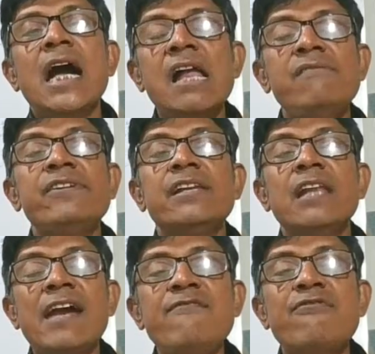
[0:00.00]
I'll be
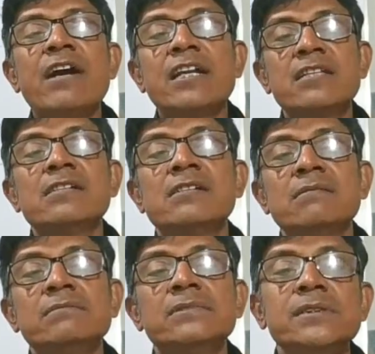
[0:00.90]
live
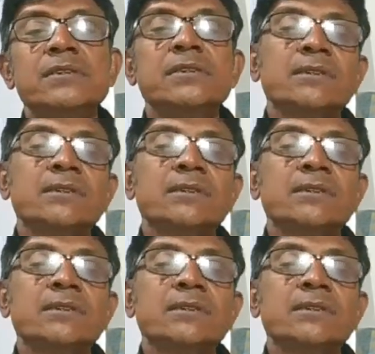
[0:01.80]
another